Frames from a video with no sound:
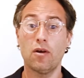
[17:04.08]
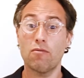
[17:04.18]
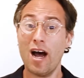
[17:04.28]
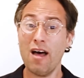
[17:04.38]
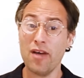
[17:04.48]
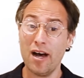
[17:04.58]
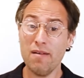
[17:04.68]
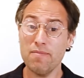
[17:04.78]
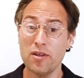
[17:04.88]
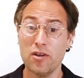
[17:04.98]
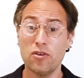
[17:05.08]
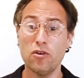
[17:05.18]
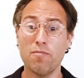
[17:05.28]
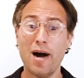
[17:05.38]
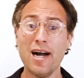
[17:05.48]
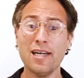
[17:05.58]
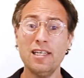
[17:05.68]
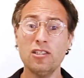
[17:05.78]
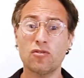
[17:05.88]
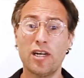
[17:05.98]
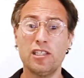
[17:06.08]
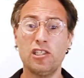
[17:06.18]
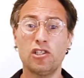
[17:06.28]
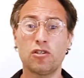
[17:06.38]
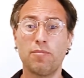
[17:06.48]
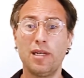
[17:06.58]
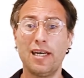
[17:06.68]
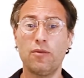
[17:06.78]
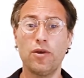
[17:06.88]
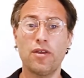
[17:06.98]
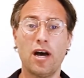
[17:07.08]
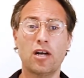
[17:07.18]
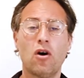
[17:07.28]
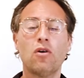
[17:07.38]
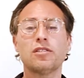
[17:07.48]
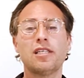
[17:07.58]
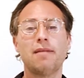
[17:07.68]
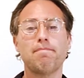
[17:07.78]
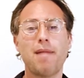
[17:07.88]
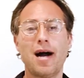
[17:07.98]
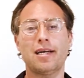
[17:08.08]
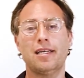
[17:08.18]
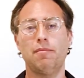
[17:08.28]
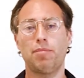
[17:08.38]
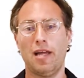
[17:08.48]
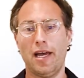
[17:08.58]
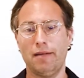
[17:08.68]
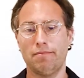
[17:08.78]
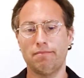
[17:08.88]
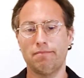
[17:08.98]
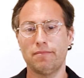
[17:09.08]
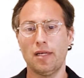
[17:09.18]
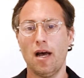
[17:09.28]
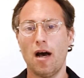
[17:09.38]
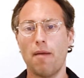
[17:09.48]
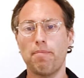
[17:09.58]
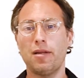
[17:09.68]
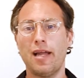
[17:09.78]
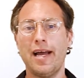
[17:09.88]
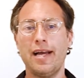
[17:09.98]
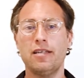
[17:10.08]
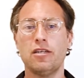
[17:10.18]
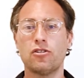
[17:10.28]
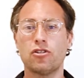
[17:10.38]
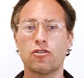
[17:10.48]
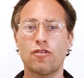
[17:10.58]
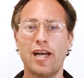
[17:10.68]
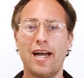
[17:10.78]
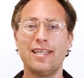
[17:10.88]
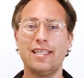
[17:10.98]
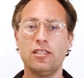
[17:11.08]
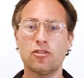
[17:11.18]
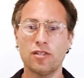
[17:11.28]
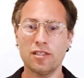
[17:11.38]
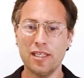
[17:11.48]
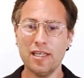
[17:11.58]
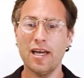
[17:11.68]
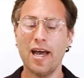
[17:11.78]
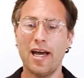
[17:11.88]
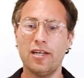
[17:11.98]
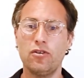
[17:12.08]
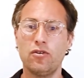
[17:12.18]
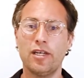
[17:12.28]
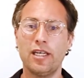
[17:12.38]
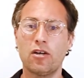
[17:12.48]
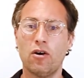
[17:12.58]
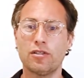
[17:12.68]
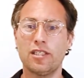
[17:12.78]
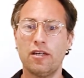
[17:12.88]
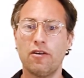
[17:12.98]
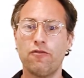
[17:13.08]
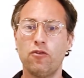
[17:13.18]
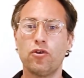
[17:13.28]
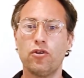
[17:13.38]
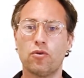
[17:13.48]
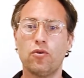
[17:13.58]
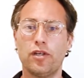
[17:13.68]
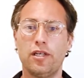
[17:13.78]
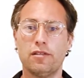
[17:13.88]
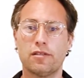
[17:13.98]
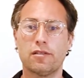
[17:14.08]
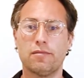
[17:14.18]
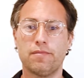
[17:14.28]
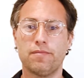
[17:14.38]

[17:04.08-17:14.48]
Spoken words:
Rather, your marketing strategy should be led with a content marketing plan, a plan to create interesting and unique content for your audience.